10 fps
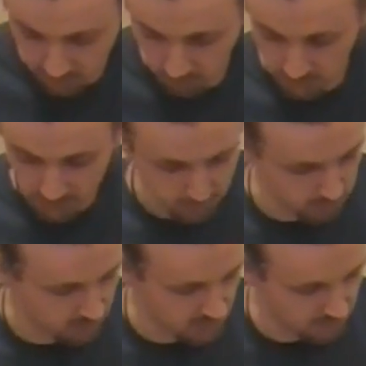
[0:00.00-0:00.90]
I know these from the
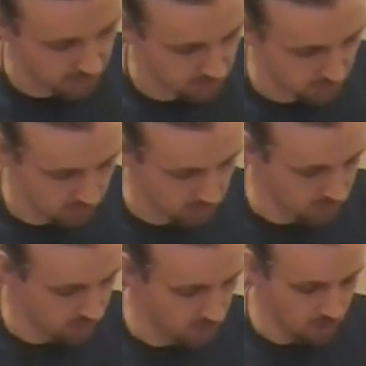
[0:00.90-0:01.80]
TV show.
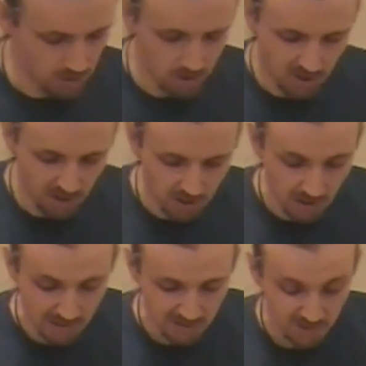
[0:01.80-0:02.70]

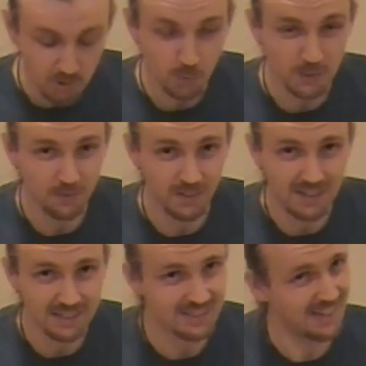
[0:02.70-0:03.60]

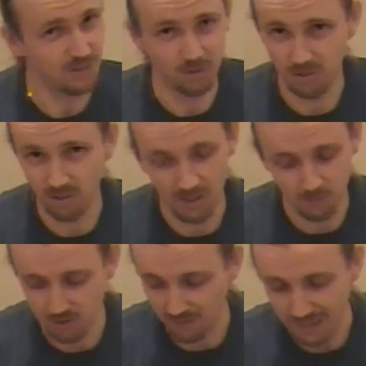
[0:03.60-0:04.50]
Squidface, I don't know, I'm
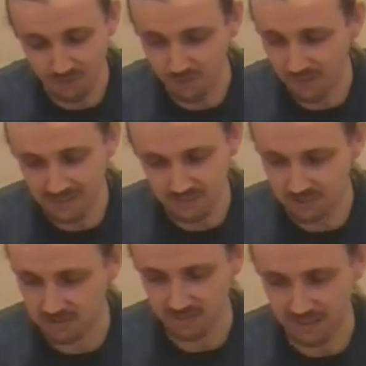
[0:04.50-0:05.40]
sorry. If you're
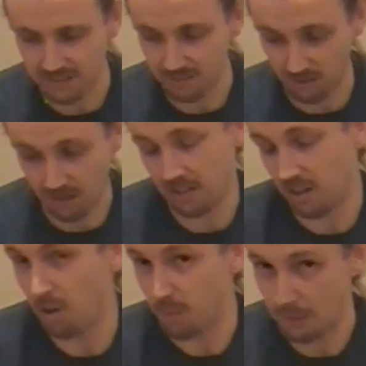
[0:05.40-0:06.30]
fans, then, I know a
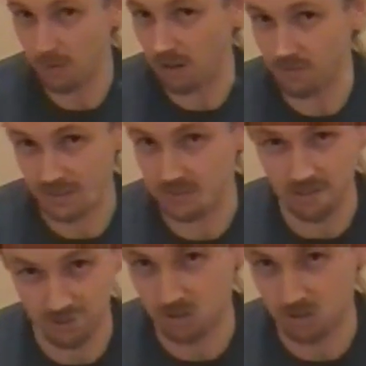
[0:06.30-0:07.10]
lot of people are fans because it's